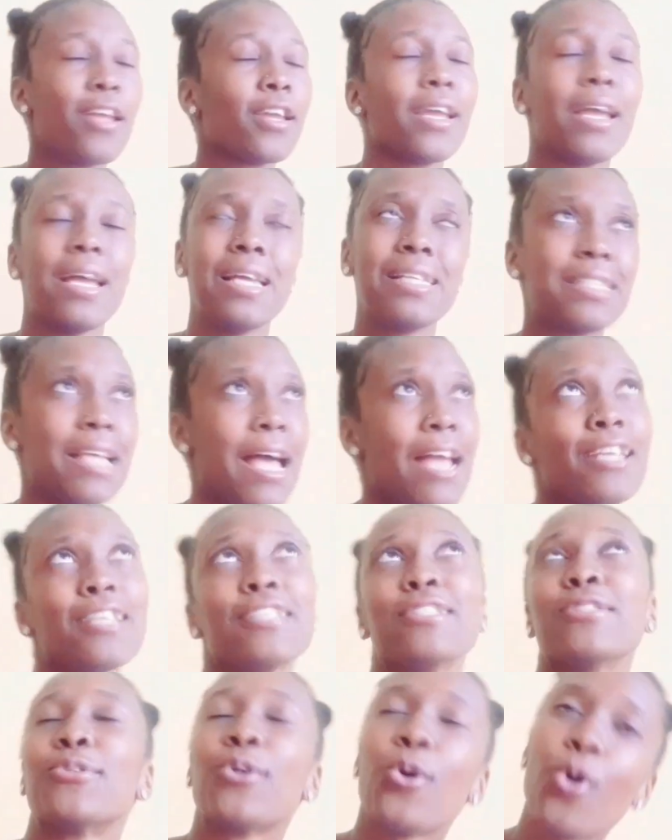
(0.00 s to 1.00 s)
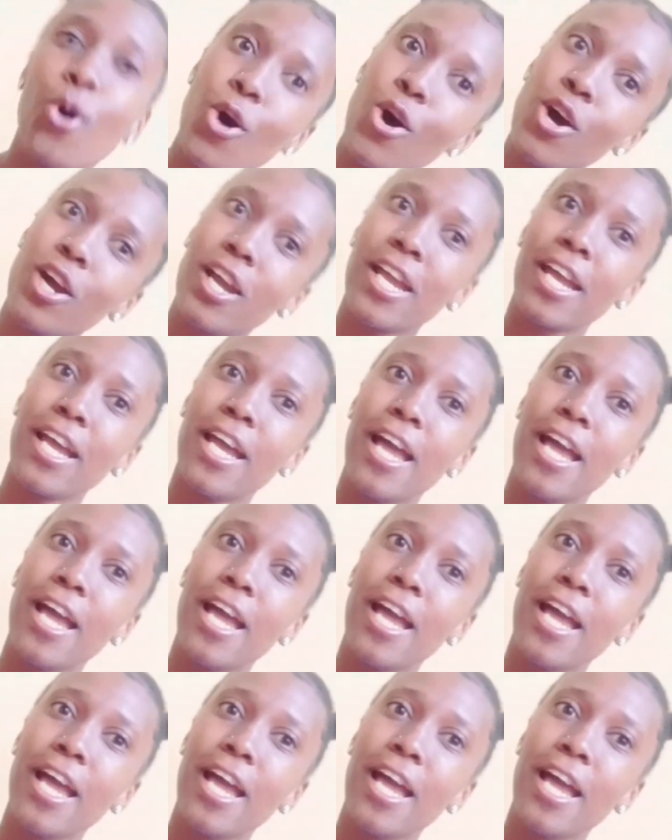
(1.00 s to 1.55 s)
Guys, I can talk